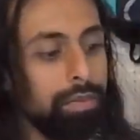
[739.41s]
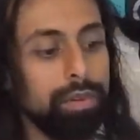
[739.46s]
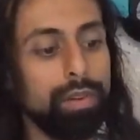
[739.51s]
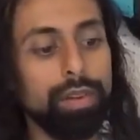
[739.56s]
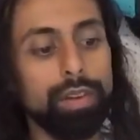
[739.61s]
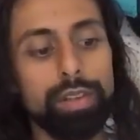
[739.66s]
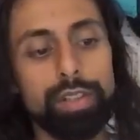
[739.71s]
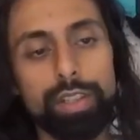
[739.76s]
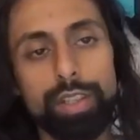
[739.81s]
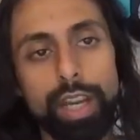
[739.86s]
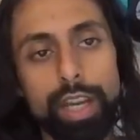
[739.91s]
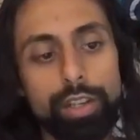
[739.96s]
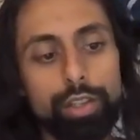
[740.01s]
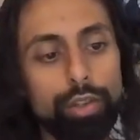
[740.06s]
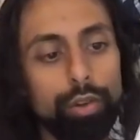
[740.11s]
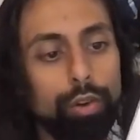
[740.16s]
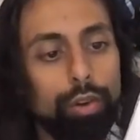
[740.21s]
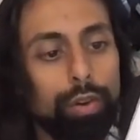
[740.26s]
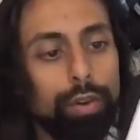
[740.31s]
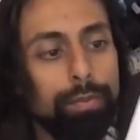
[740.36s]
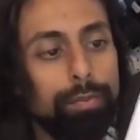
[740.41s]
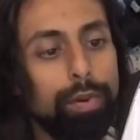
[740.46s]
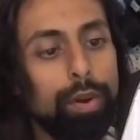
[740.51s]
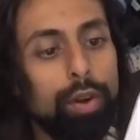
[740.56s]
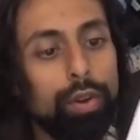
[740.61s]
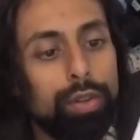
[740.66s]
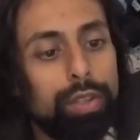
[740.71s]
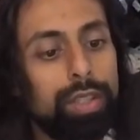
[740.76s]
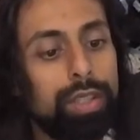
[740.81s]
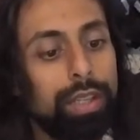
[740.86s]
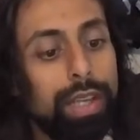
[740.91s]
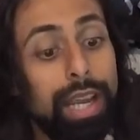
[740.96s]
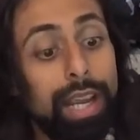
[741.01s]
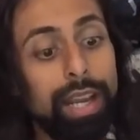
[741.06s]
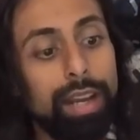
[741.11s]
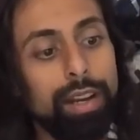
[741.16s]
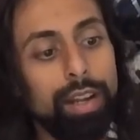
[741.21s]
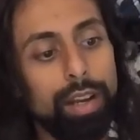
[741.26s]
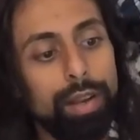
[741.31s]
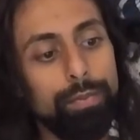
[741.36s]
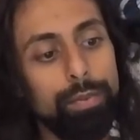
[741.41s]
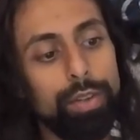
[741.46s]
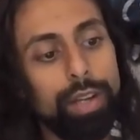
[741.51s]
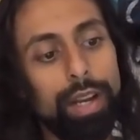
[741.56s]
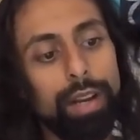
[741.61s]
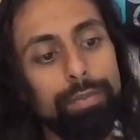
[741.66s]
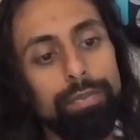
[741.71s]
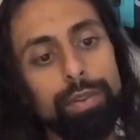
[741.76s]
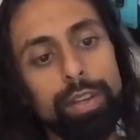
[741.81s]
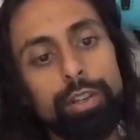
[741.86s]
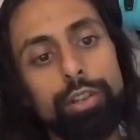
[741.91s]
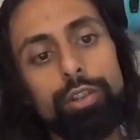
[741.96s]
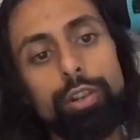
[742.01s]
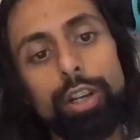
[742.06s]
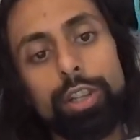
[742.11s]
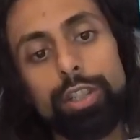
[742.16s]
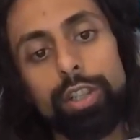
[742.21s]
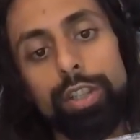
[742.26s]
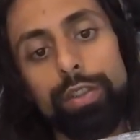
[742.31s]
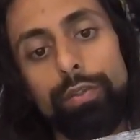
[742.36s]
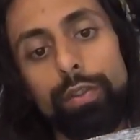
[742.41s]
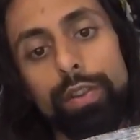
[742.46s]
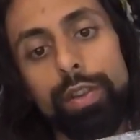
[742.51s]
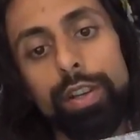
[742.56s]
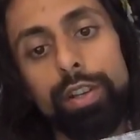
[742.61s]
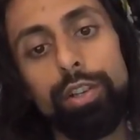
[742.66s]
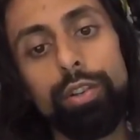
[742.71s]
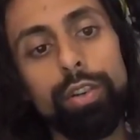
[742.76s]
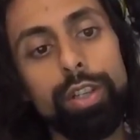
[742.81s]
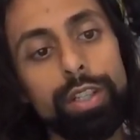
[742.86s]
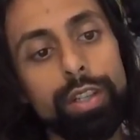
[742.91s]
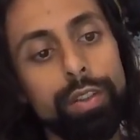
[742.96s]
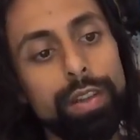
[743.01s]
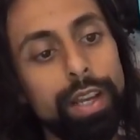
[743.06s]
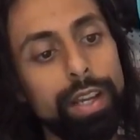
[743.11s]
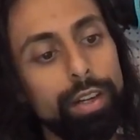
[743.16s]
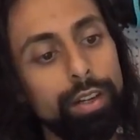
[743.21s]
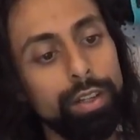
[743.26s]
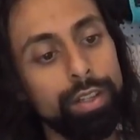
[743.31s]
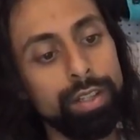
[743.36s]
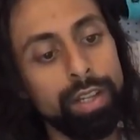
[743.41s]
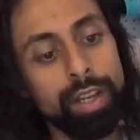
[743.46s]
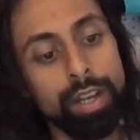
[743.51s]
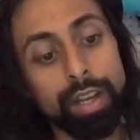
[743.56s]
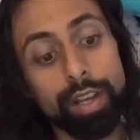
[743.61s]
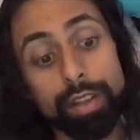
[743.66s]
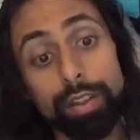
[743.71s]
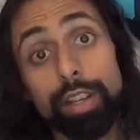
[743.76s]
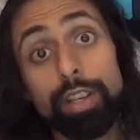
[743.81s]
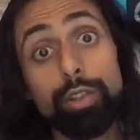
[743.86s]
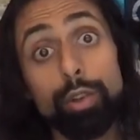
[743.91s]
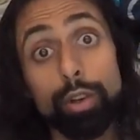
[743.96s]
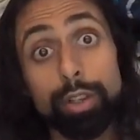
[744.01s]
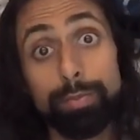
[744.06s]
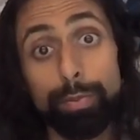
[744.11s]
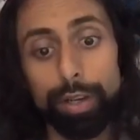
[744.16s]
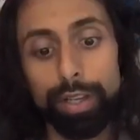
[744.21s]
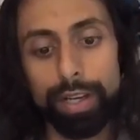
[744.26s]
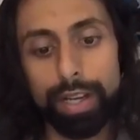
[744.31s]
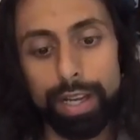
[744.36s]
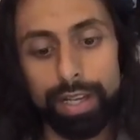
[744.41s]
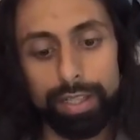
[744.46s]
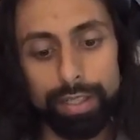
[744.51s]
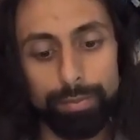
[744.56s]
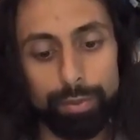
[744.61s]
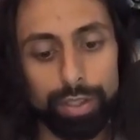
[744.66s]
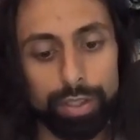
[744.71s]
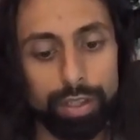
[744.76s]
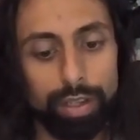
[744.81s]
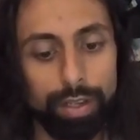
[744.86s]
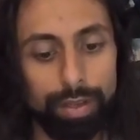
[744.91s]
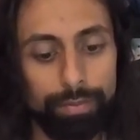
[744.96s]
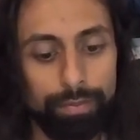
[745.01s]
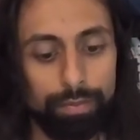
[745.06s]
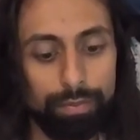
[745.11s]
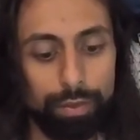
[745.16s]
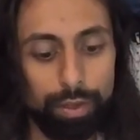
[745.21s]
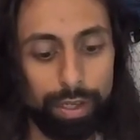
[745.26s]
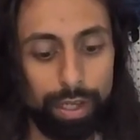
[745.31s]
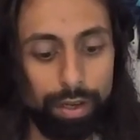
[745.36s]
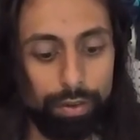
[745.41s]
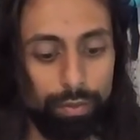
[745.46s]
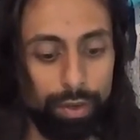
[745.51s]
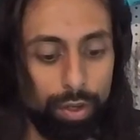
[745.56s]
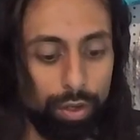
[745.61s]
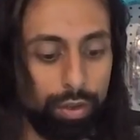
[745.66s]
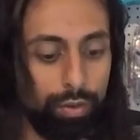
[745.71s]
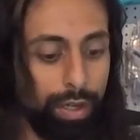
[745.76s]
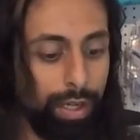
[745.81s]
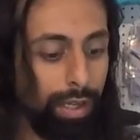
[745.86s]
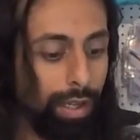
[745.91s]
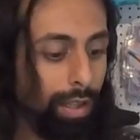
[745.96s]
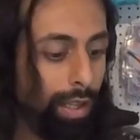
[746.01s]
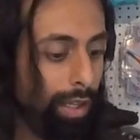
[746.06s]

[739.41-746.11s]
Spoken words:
skate tool and bolts, and you got the instructions for the Intuition liners. This tool is pretty nice. I'm just gonna look at it real quick. I like